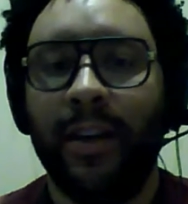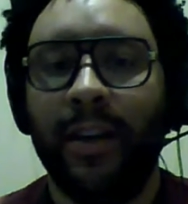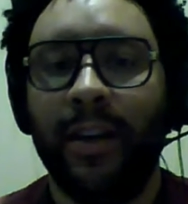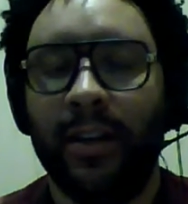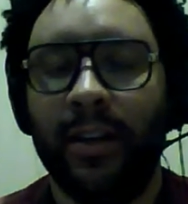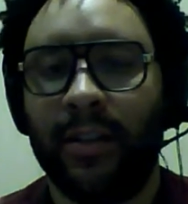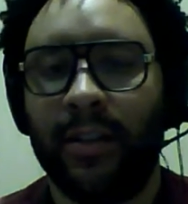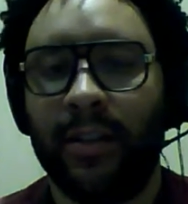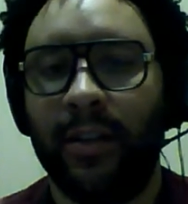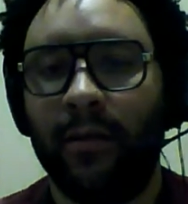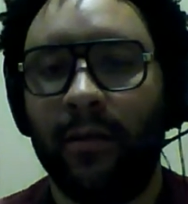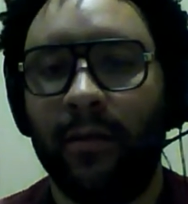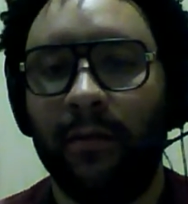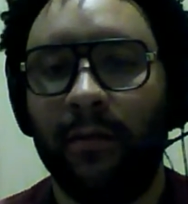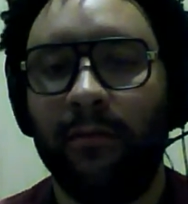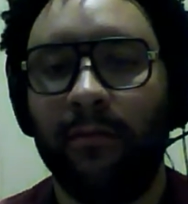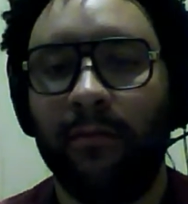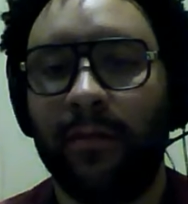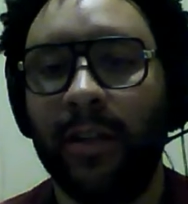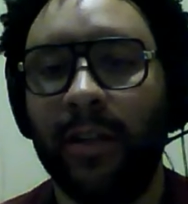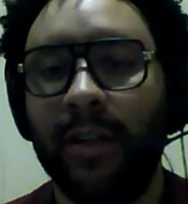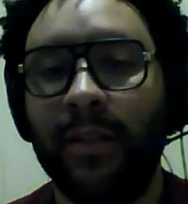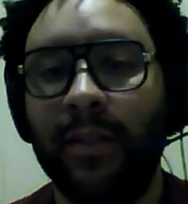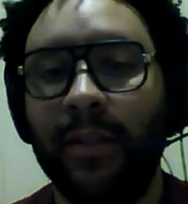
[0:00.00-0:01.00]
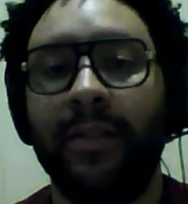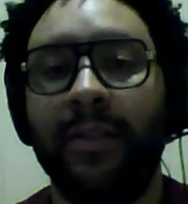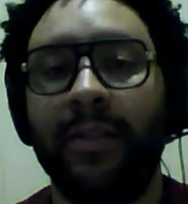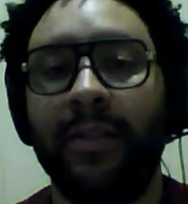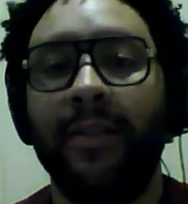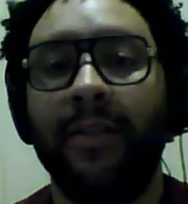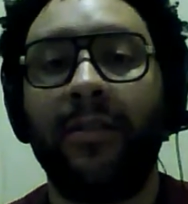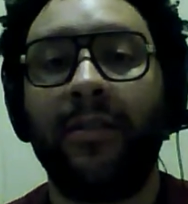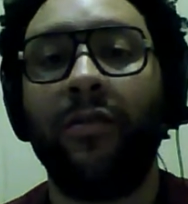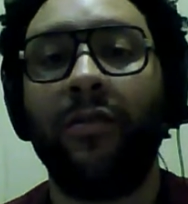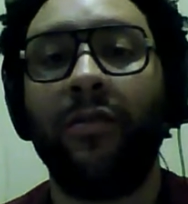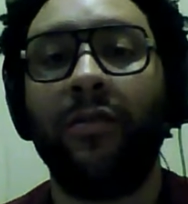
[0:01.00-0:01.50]
So this is
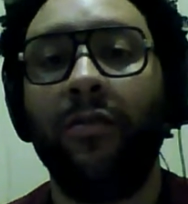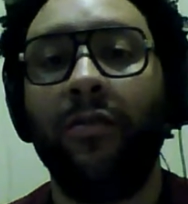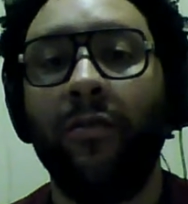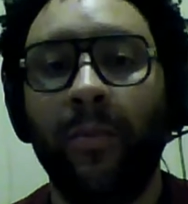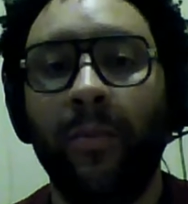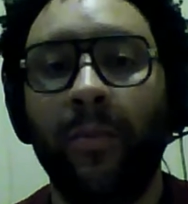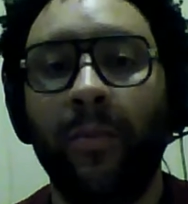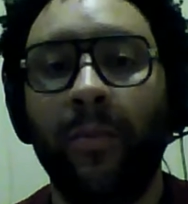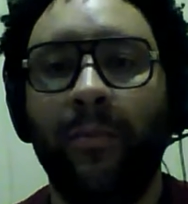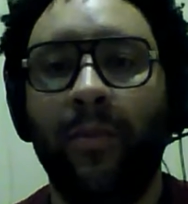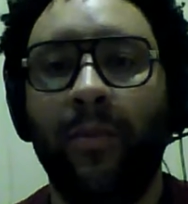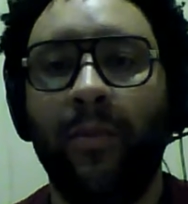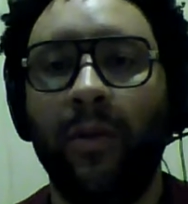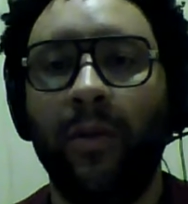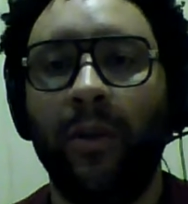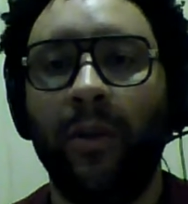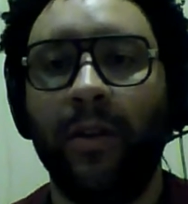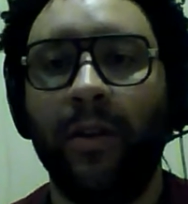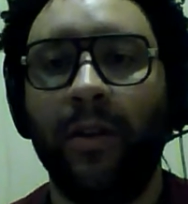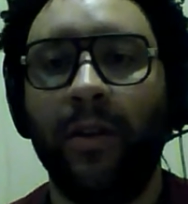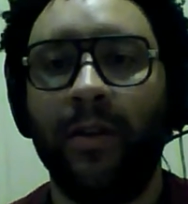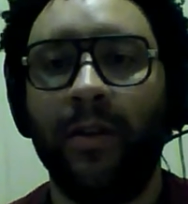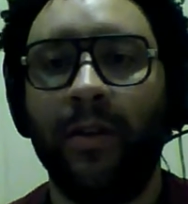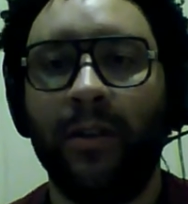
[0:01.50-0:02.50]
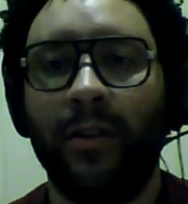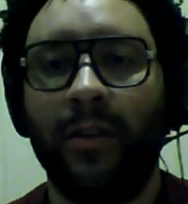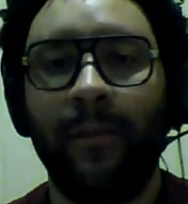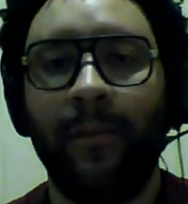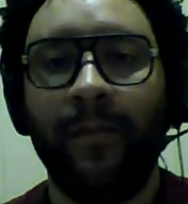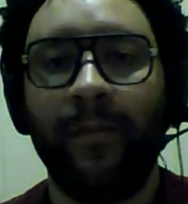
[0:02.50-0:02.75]
super important. So